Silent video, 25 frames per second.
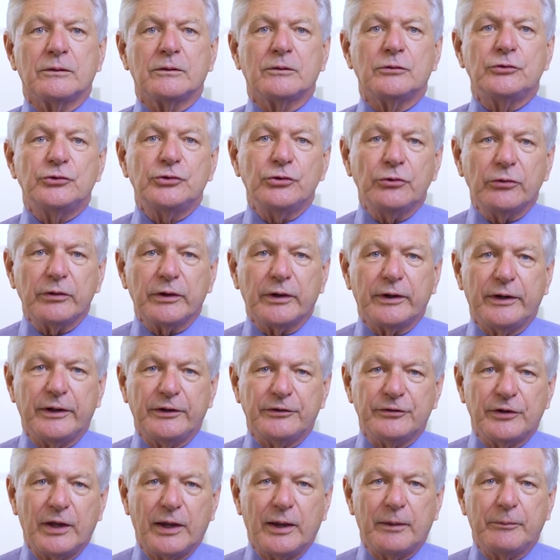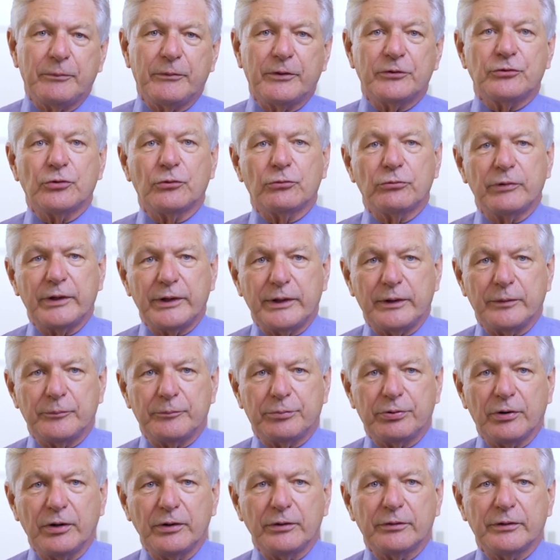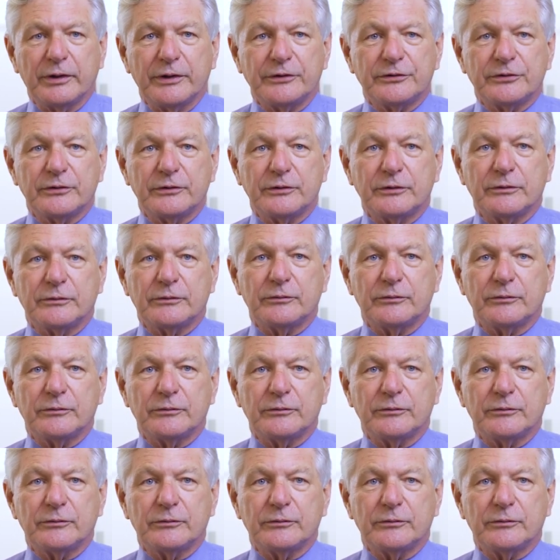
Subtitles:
during an exam that's already in progress,